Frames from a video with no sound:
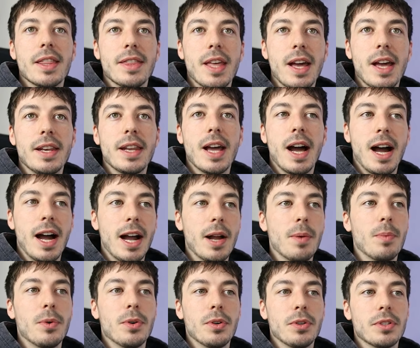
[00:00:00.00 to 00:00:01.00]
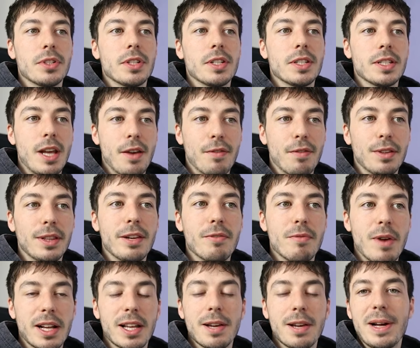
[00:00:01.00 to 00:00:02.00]
then I would definitely
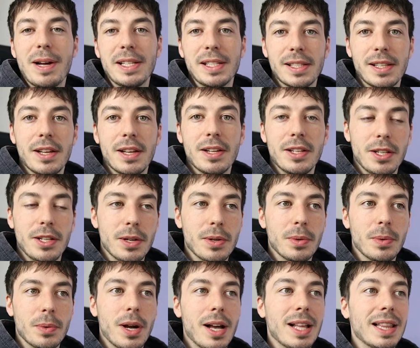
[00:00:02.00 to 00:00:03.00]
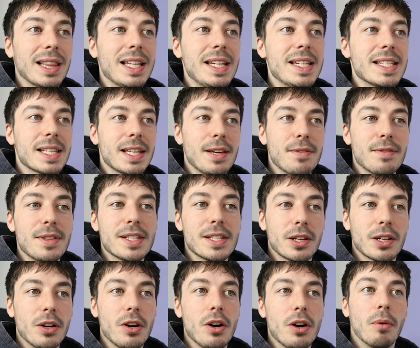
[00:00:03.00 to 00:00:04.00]
recommend that you at least give this
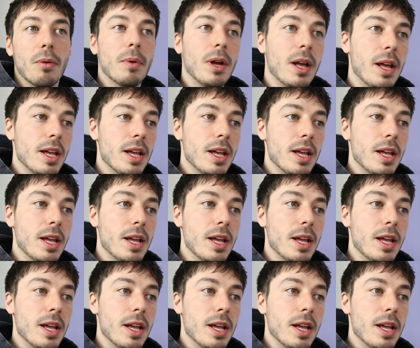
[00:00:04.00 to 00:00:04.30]
a go.